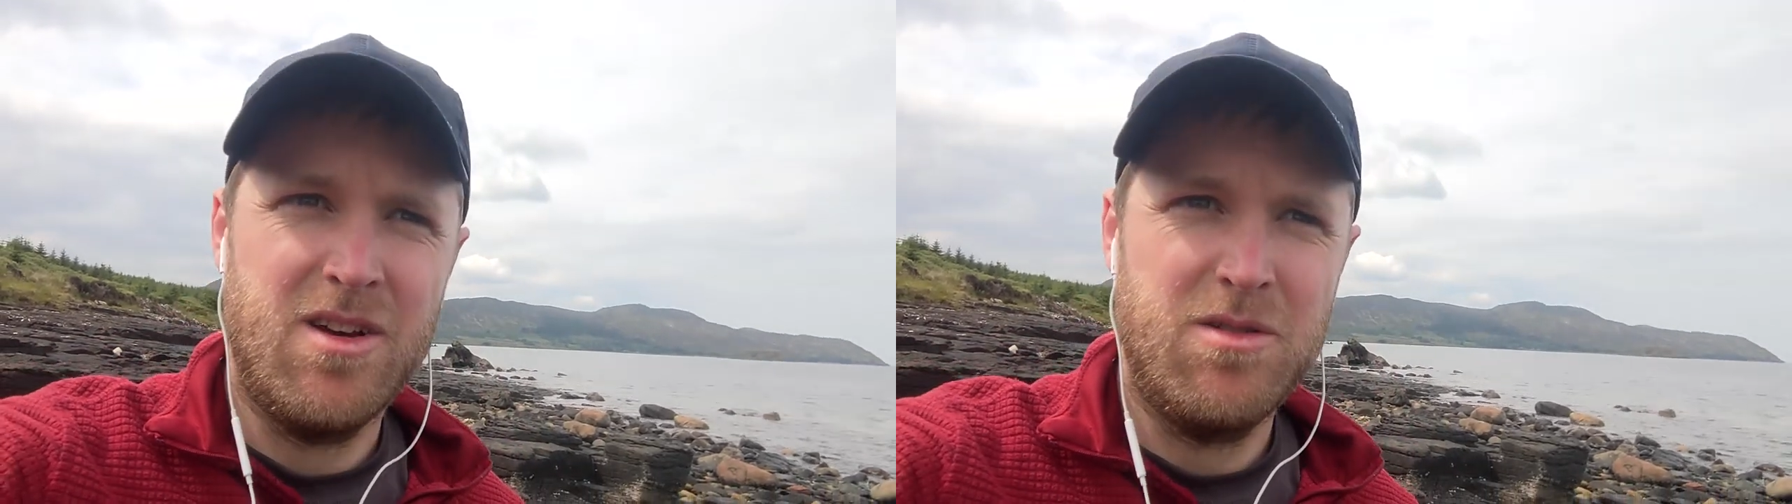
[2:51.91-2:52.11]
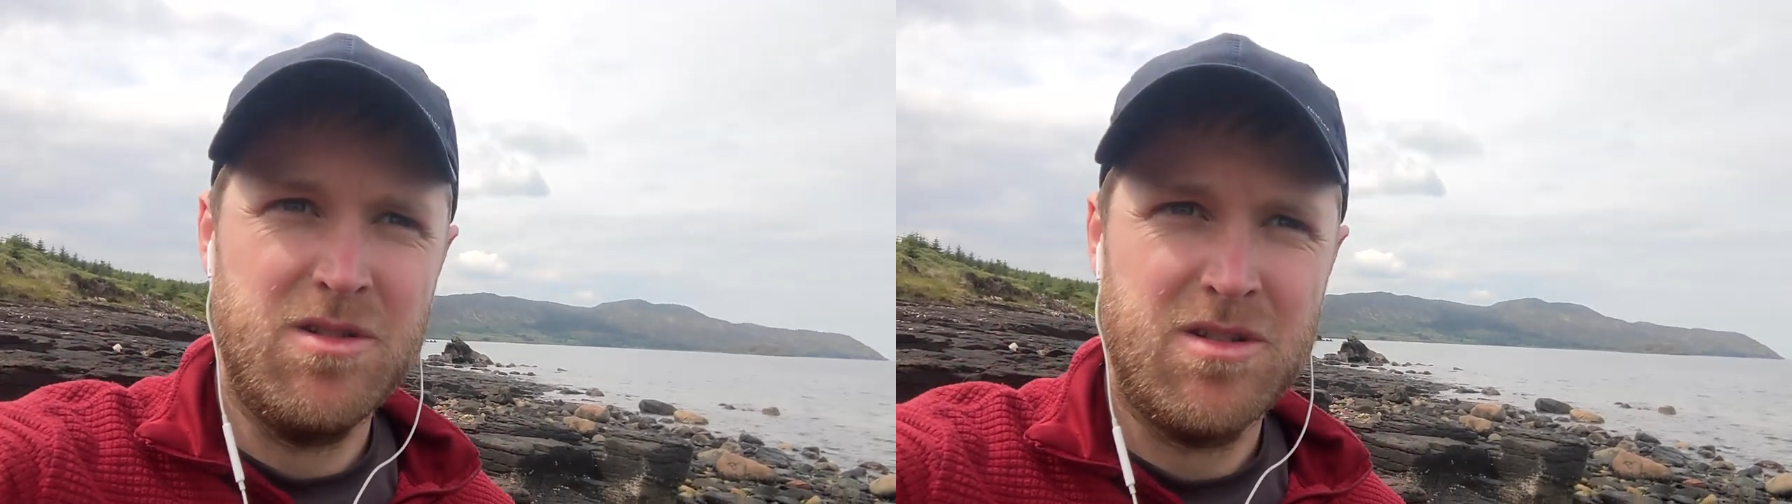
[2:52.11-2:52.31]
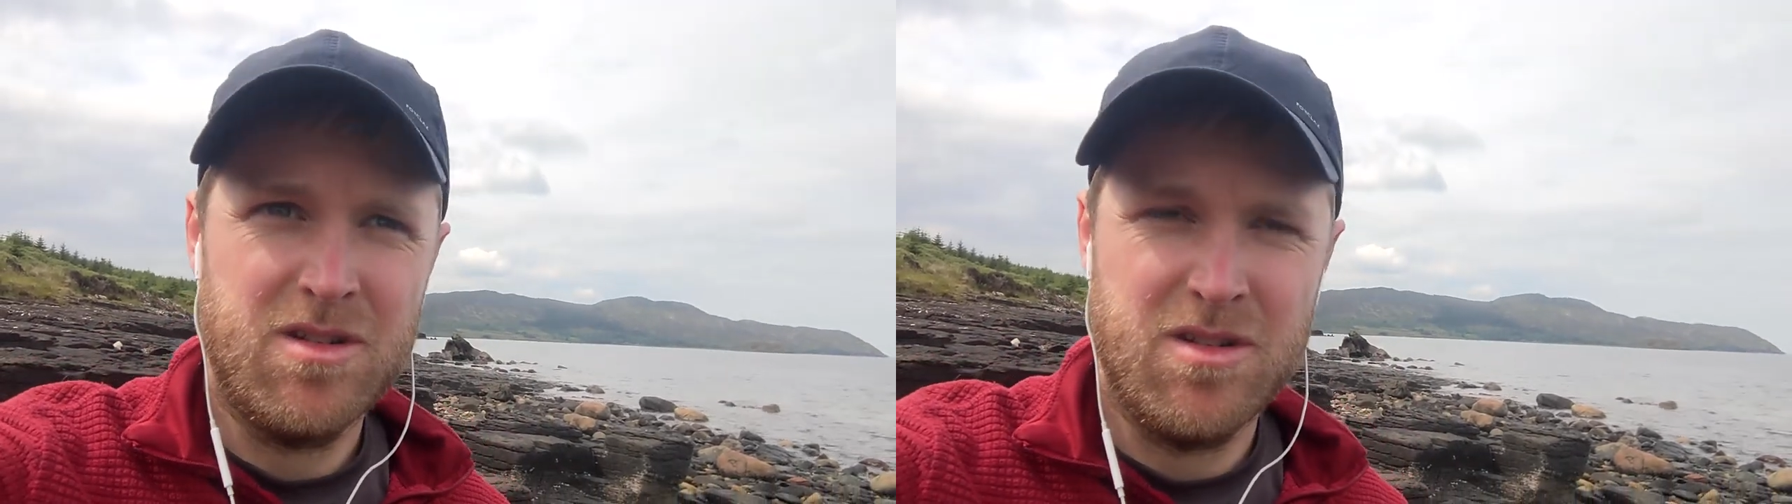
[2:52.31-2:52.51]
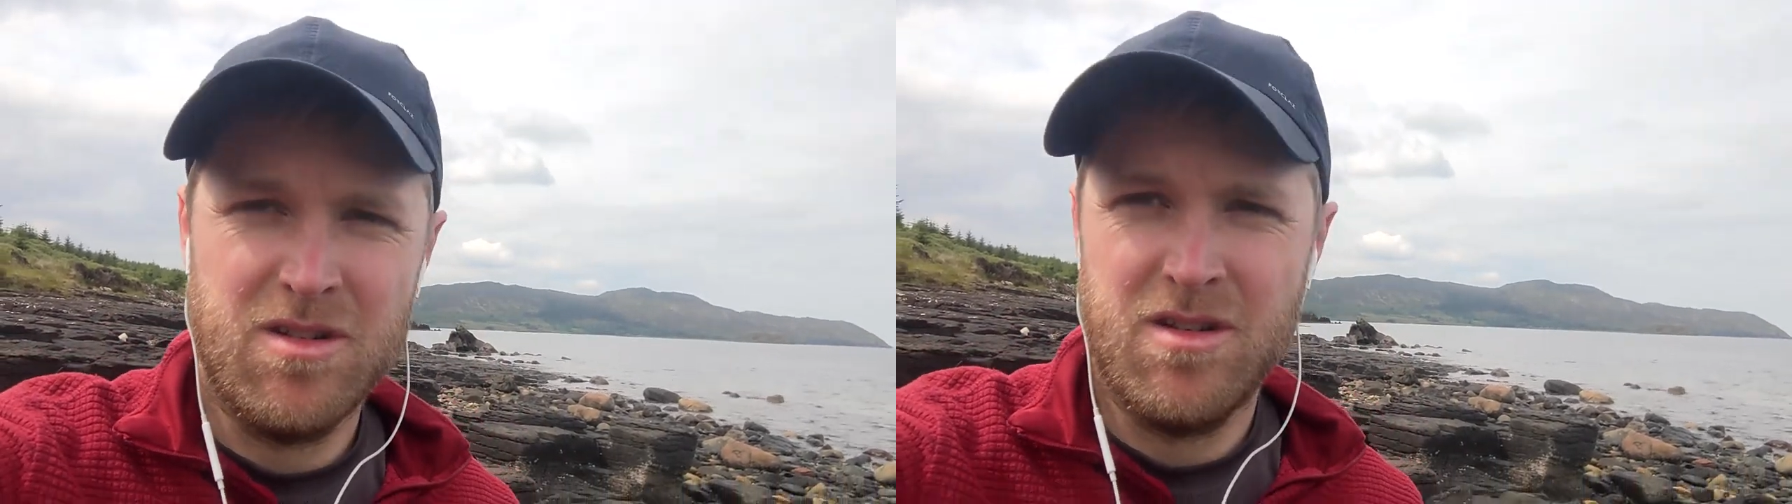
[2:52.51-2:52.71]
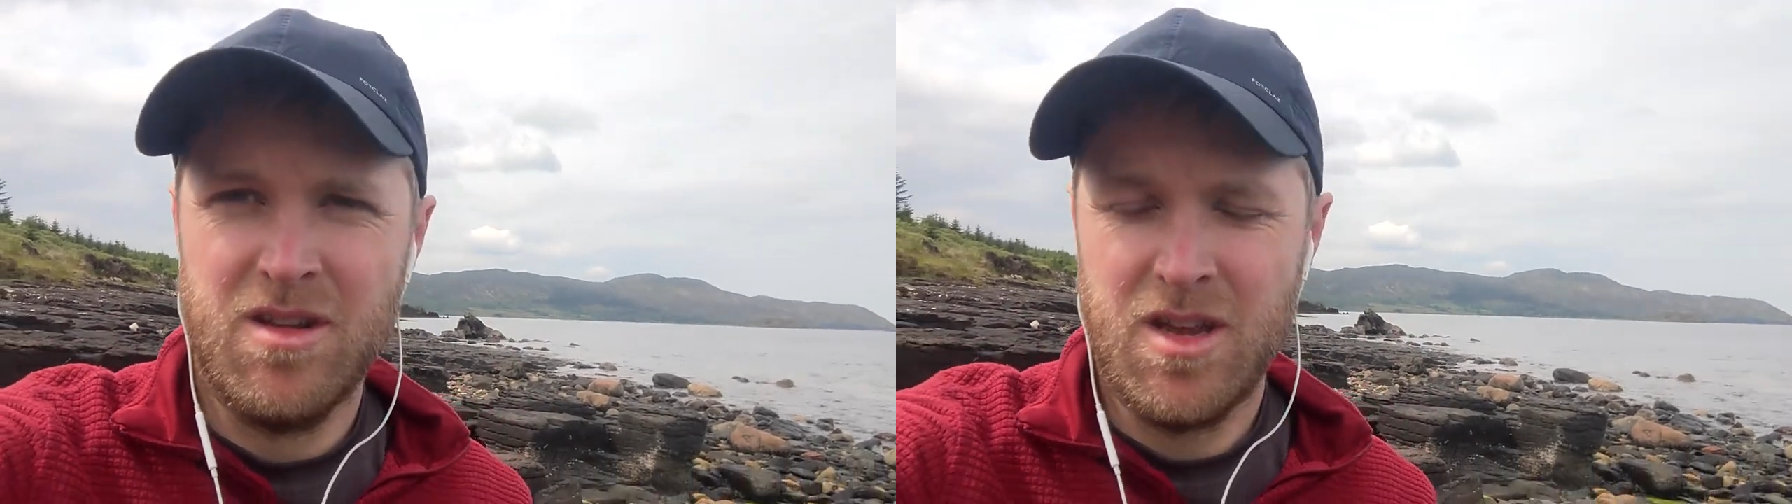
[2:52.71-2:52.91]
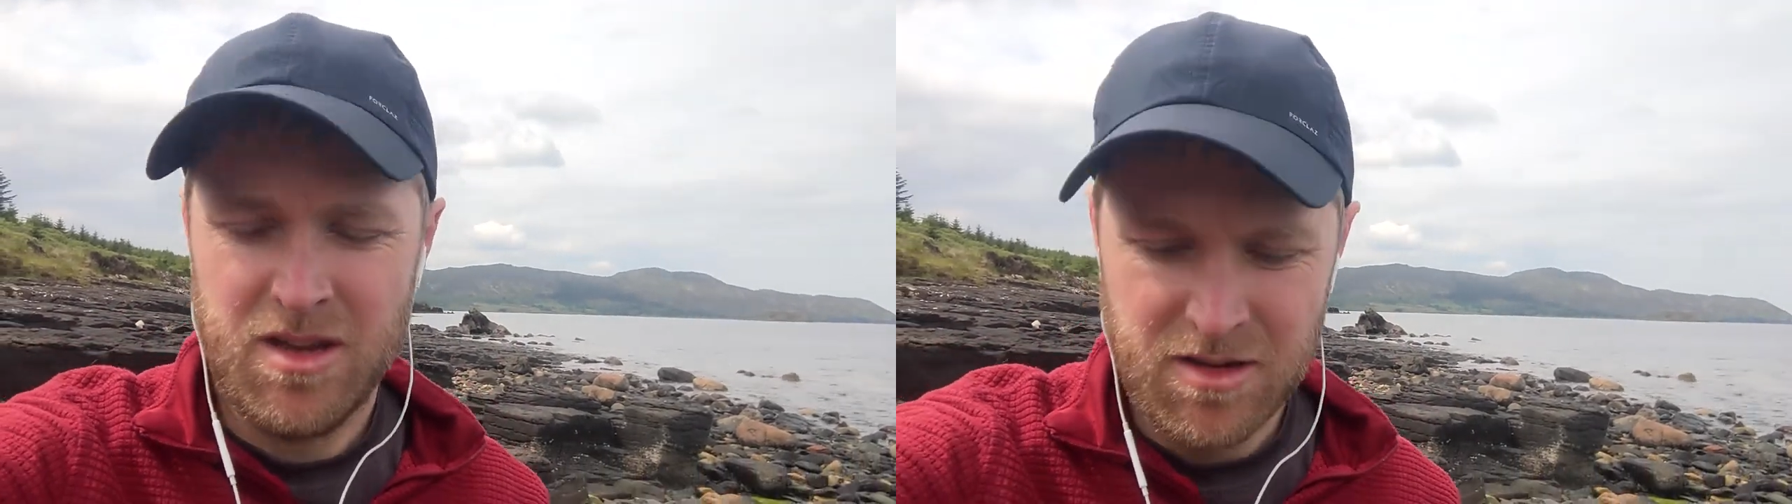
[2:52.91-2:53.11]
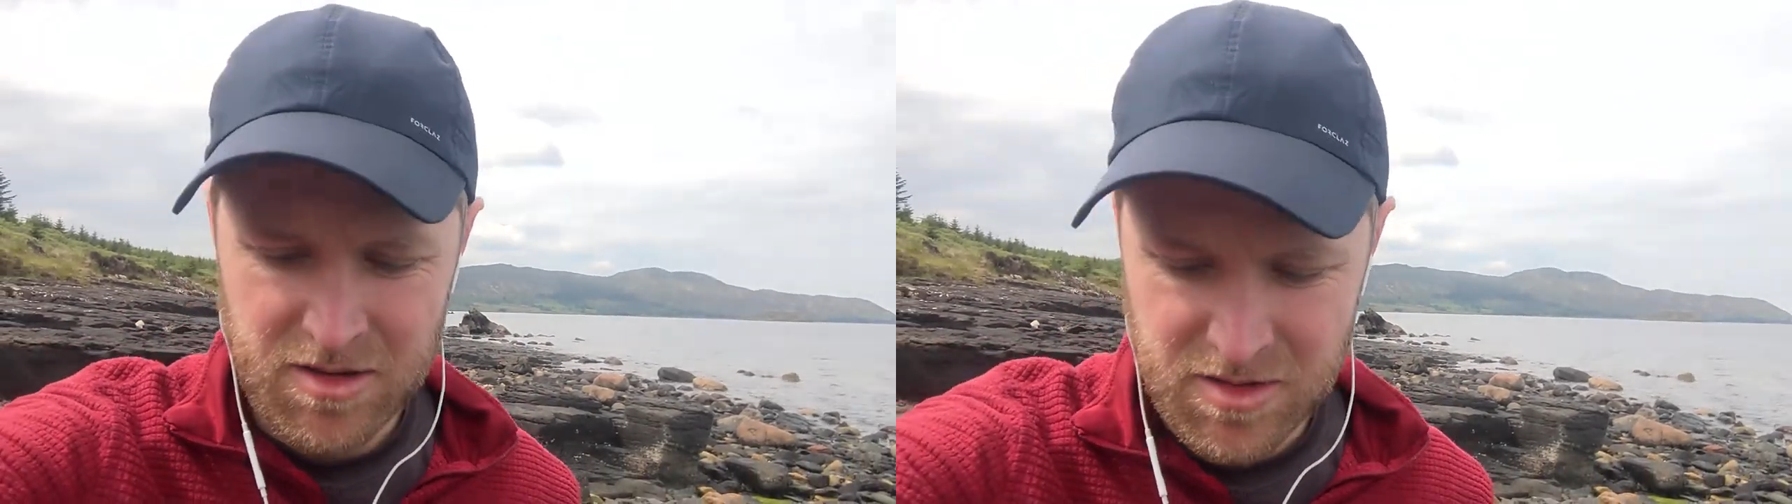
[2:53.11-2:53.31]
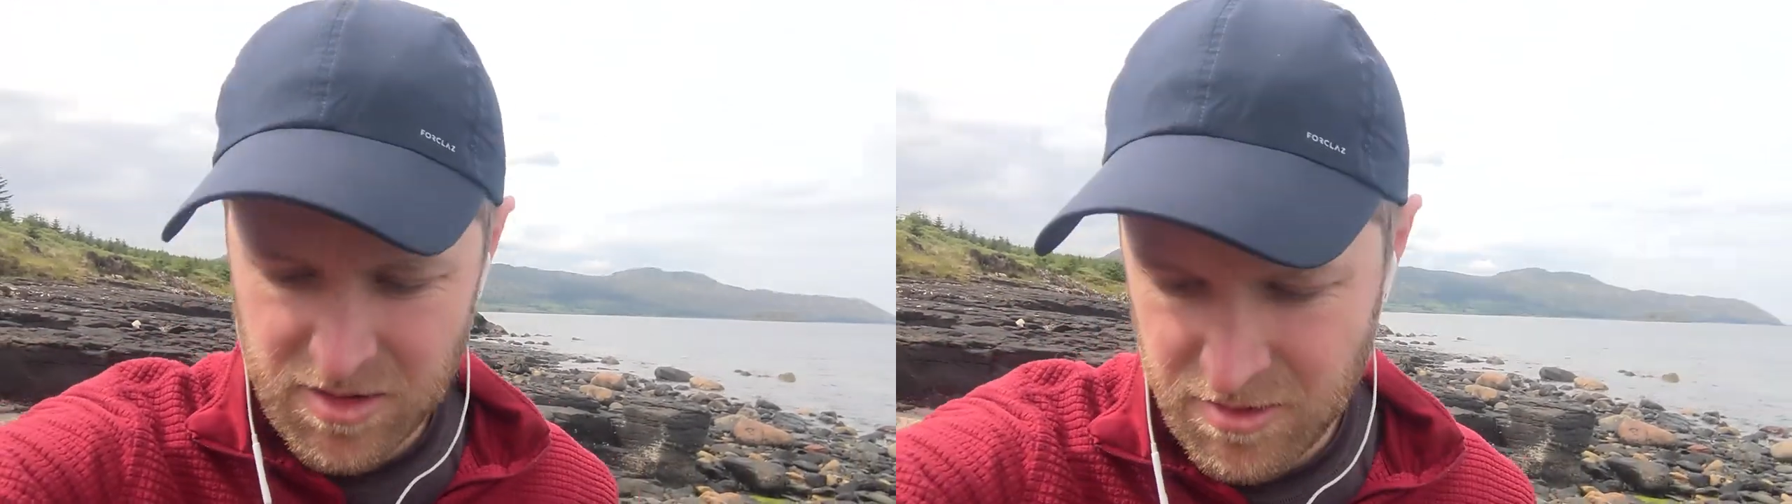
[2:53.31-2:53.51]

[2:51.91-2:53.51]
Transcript: you can do